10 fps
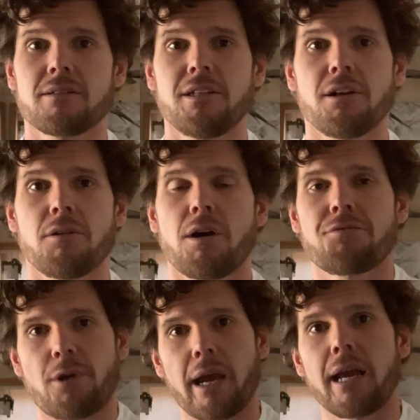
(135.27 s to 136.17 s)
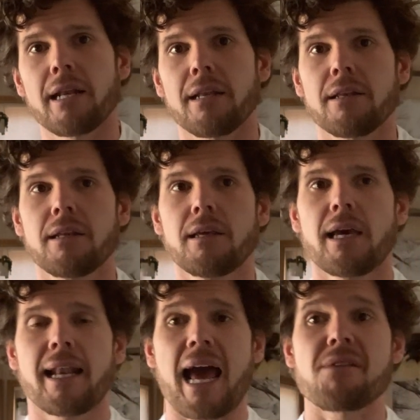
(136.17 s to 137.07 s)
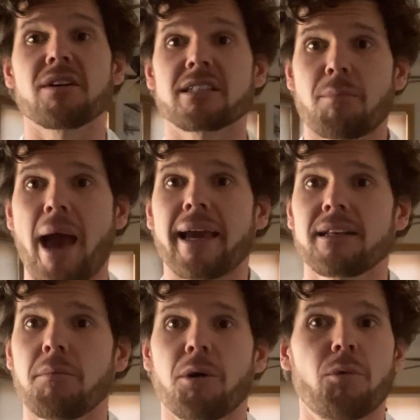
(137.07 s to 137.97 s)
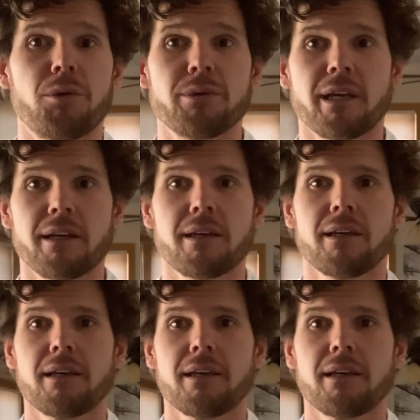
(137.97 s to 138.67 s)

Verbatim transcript: you know, afraid and and having some academic wounding,